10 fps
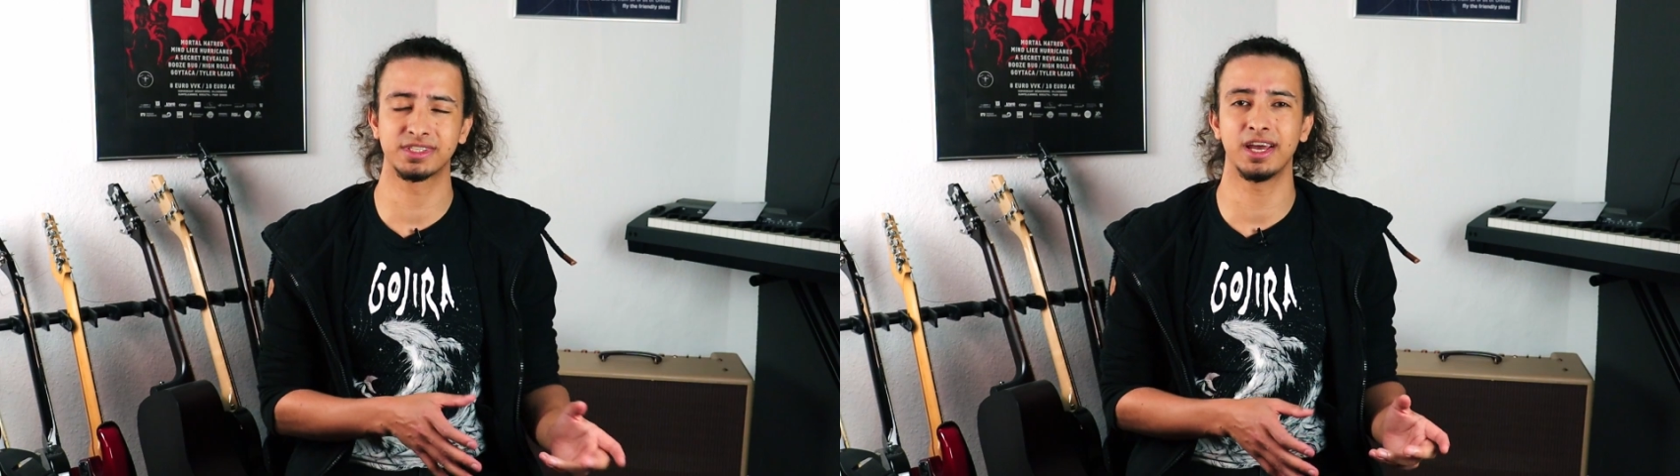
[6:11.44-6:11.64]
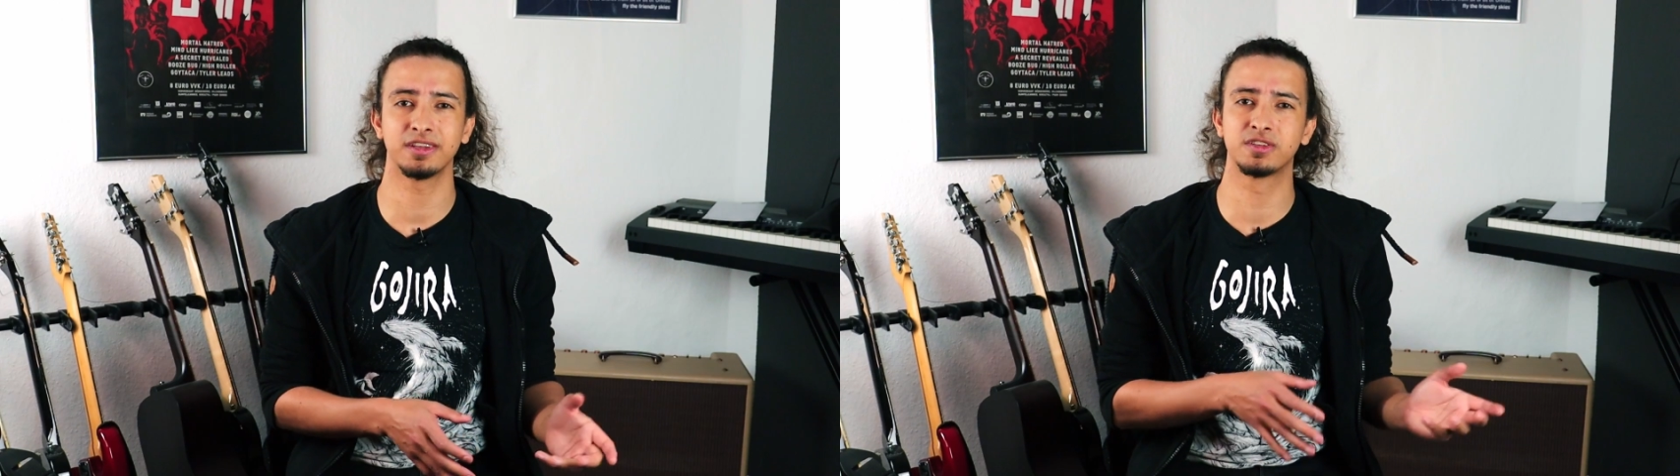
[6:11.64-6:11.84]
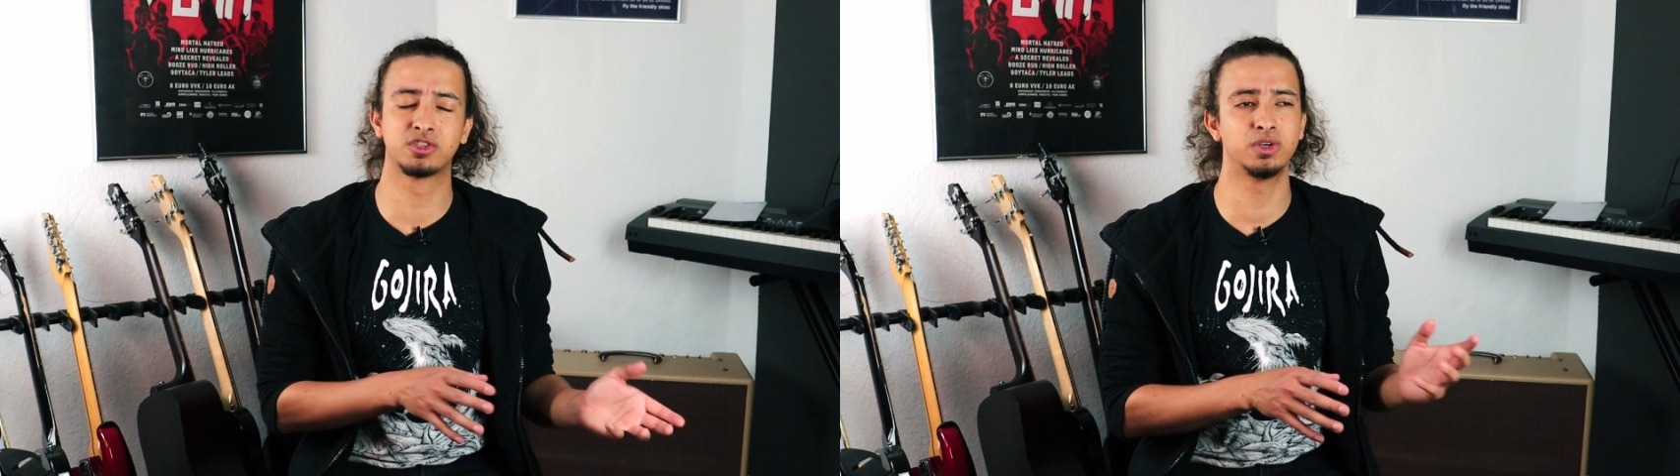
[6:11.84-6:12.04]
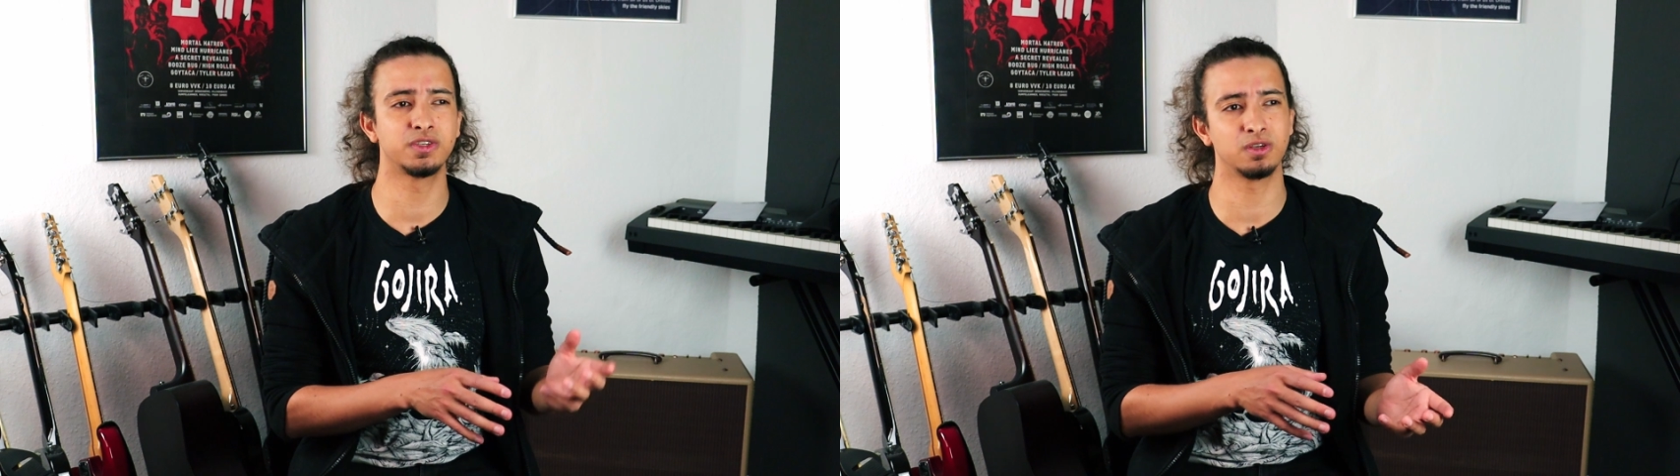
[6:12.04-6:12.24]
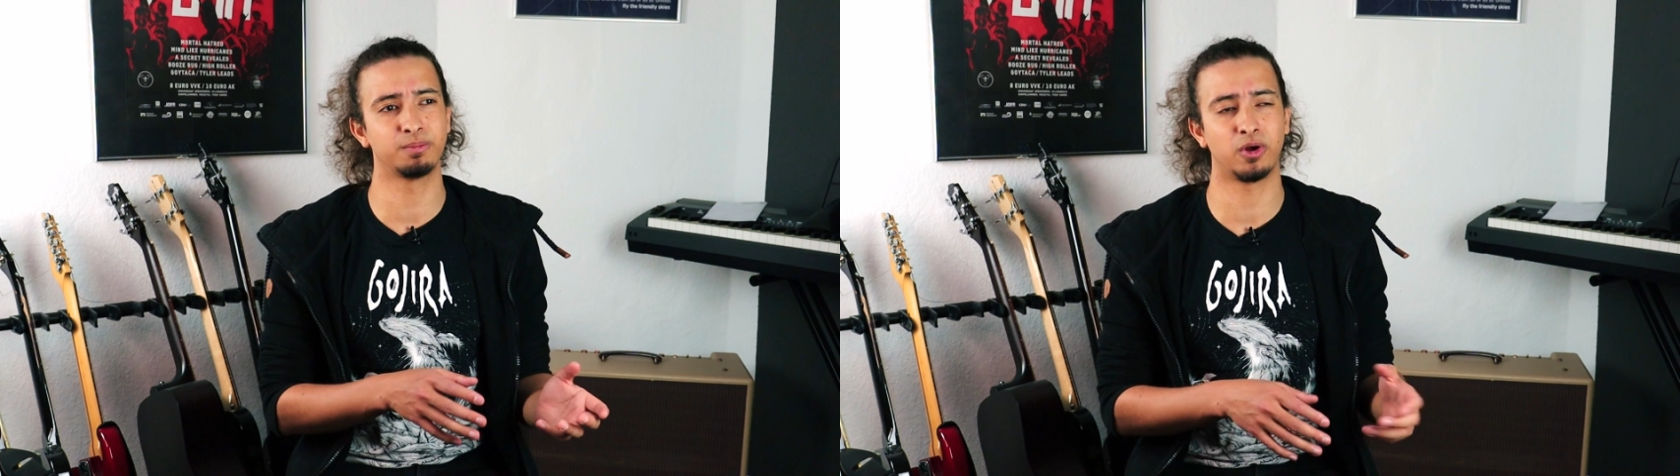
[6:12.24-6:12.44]
instead it's
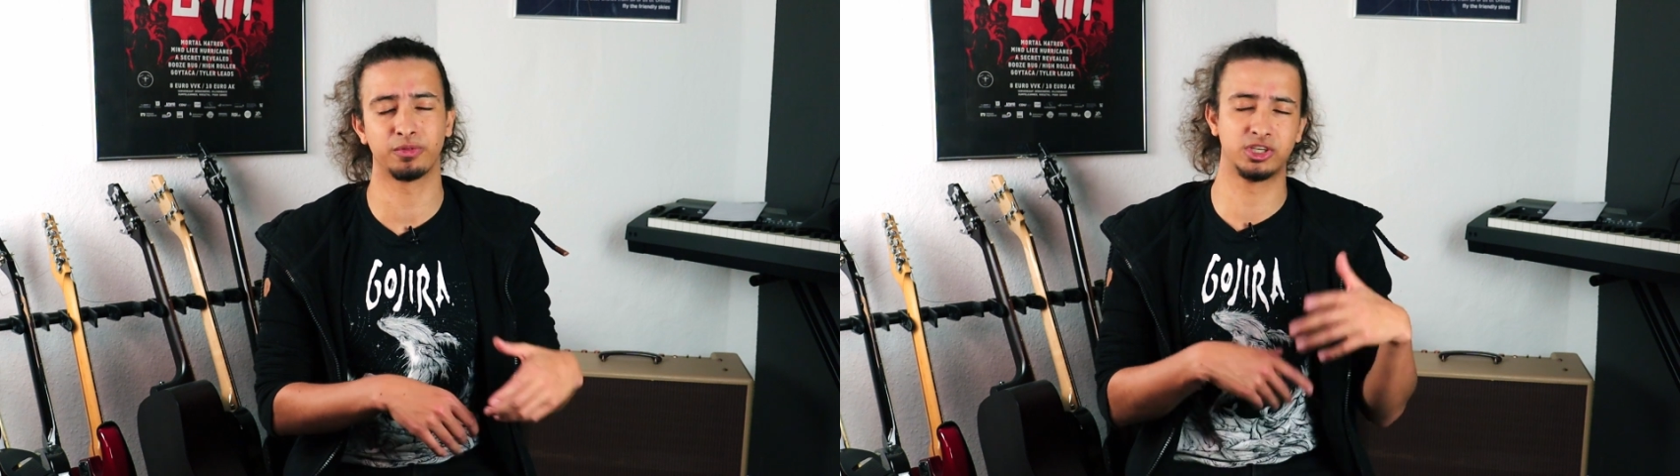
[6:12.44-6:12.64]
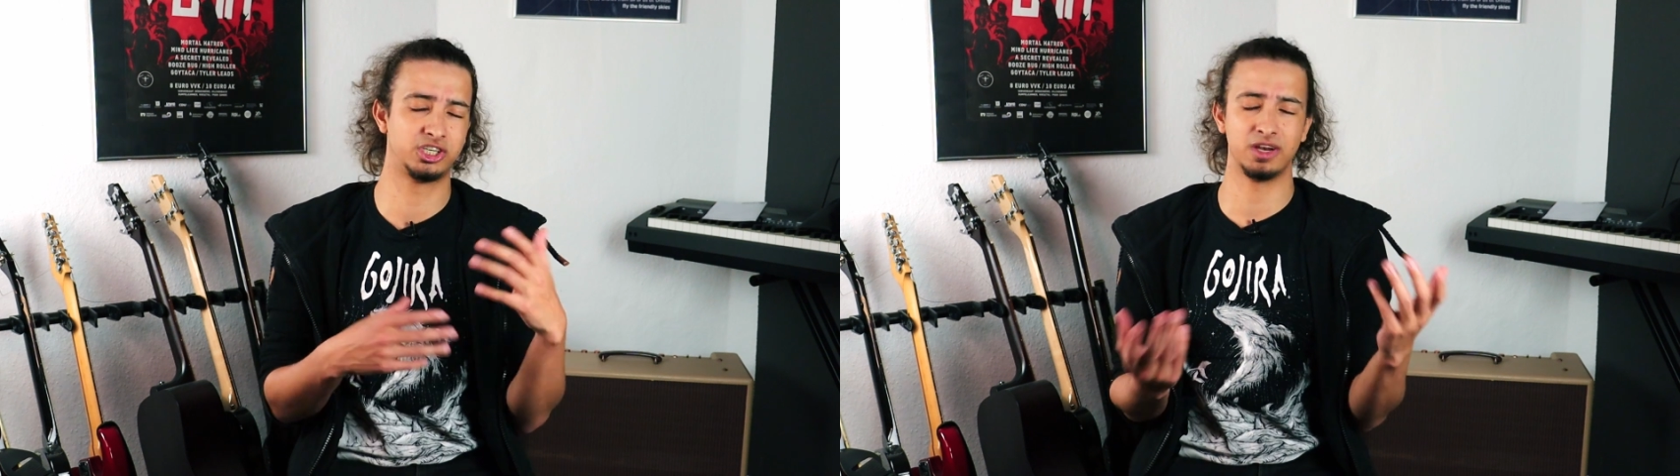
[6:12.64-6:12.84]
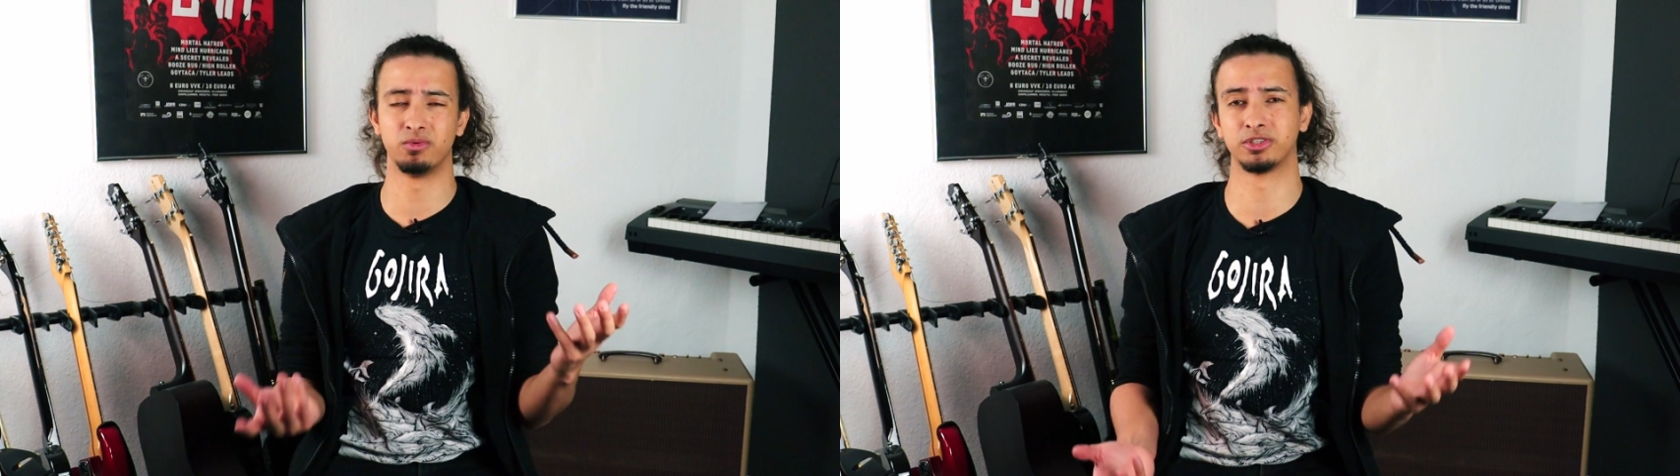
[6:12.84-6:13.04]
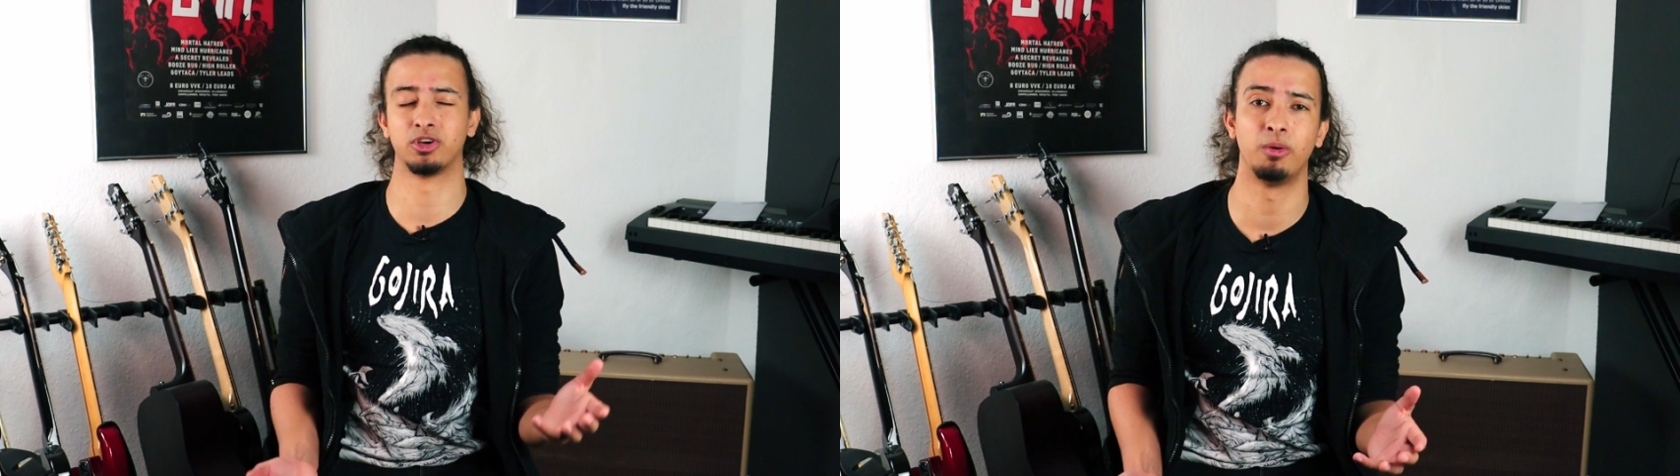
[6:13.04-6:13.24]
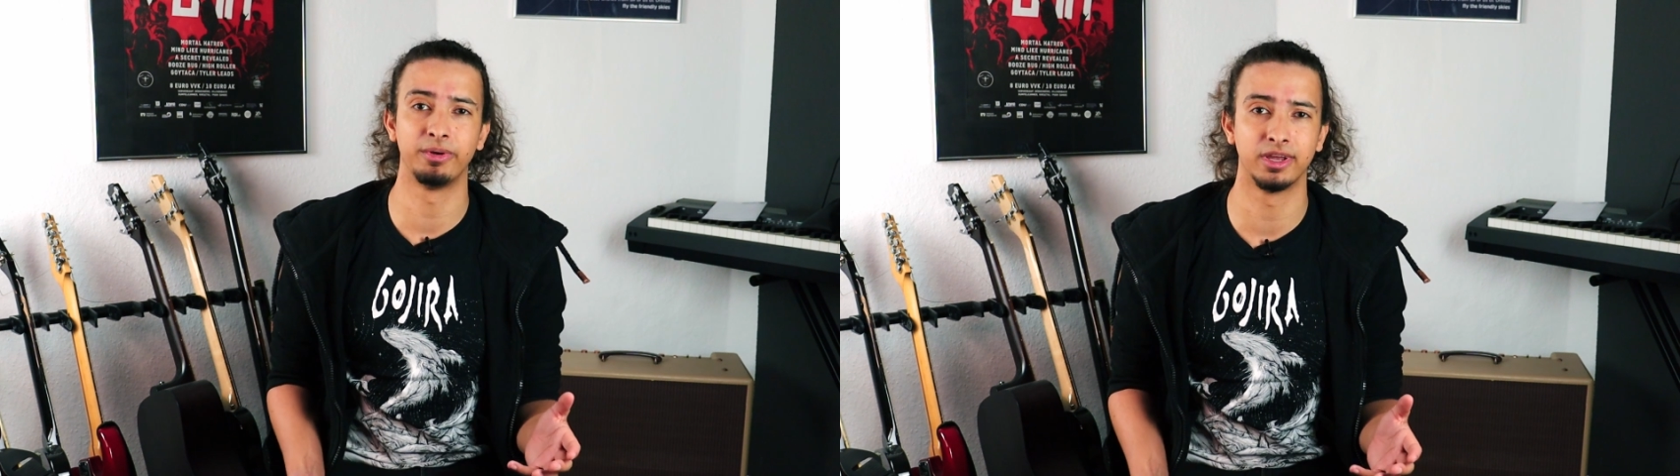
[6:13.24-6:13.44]
just about the general
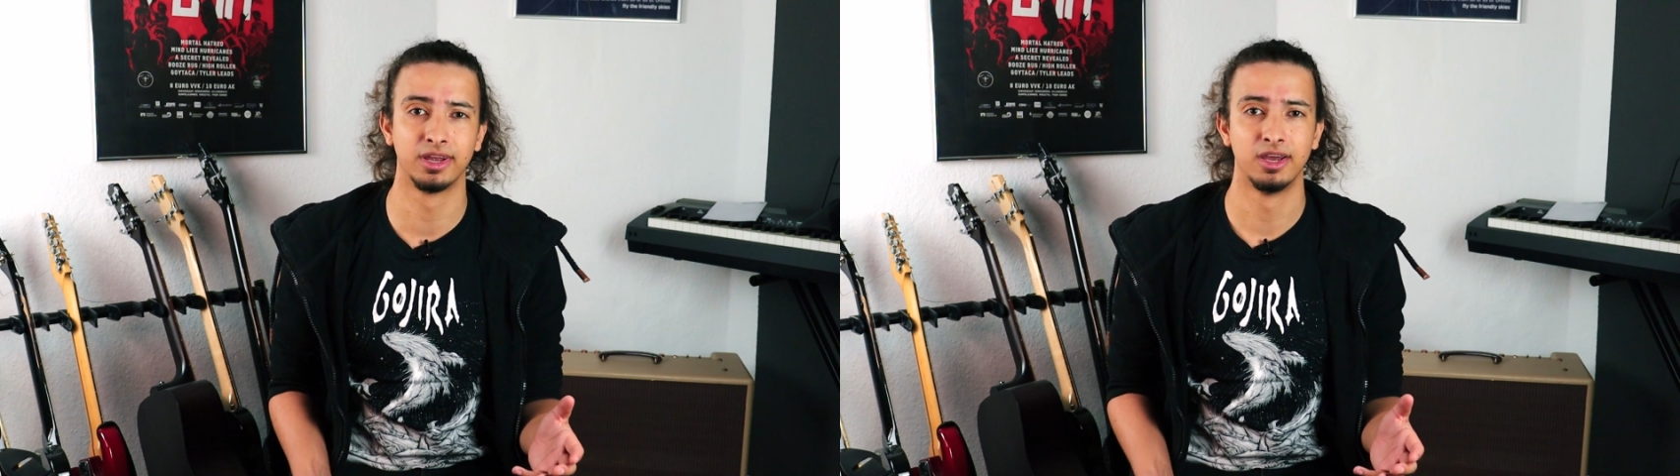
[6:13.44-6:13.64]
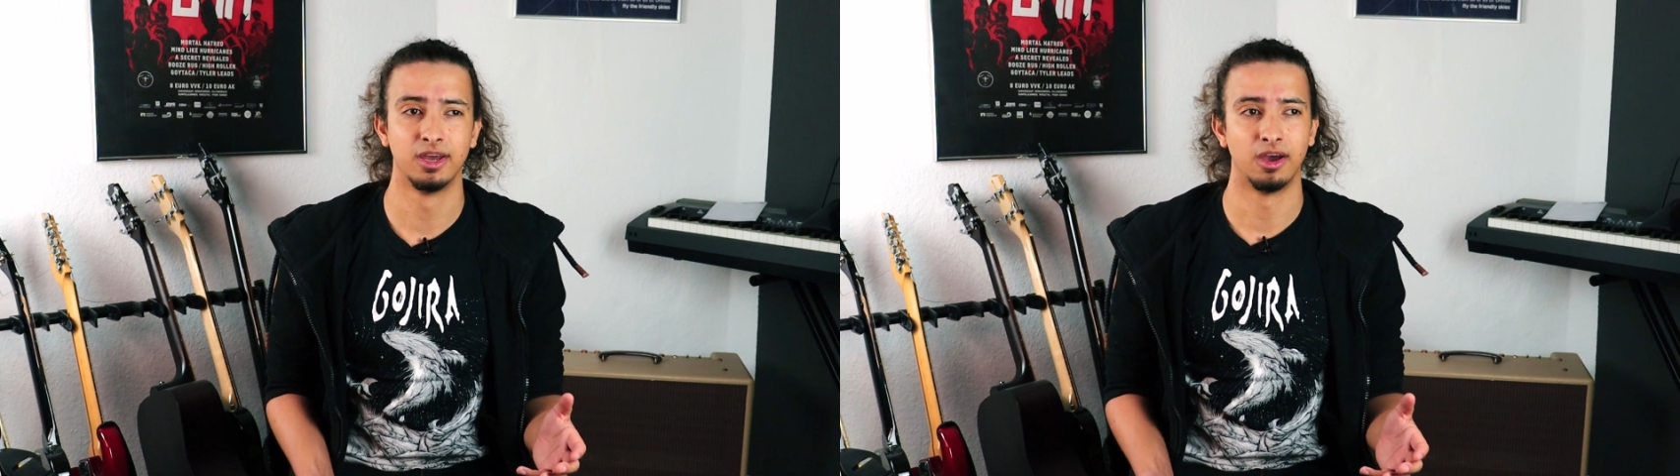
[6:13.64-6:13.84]
topic